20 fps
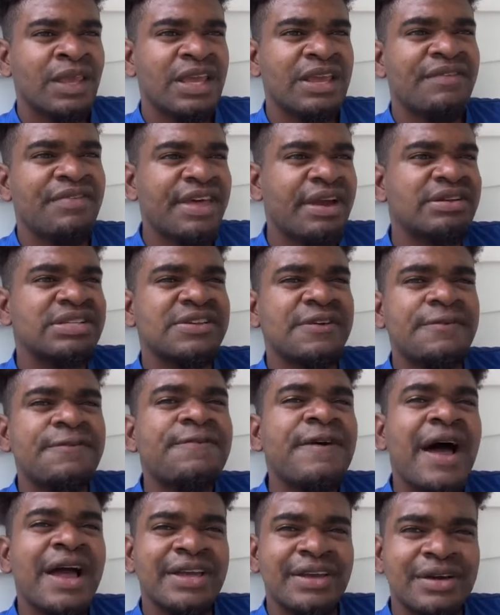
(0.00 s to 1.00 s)
if there is a
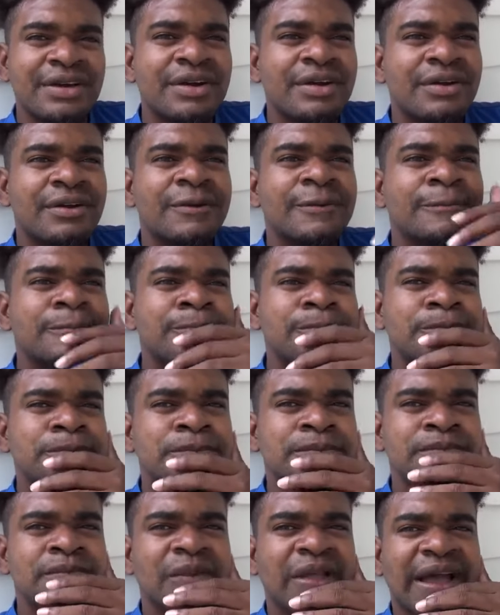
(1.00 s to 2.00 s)
fire
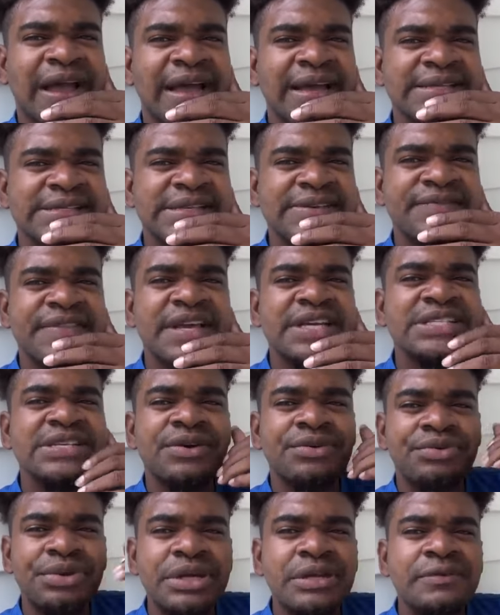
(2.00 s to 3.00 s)
guys if there's
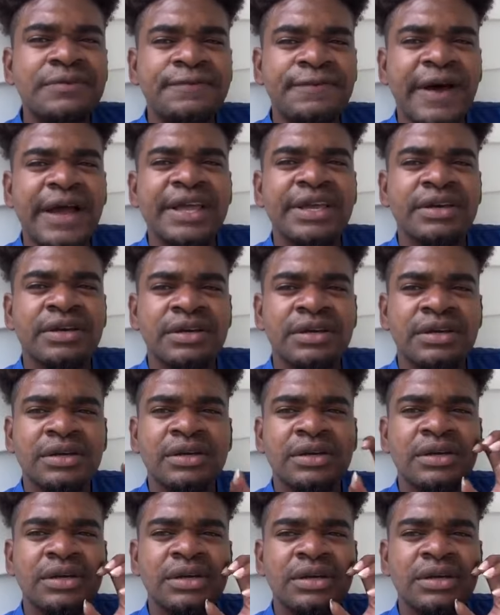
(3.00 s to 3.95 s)
a real fire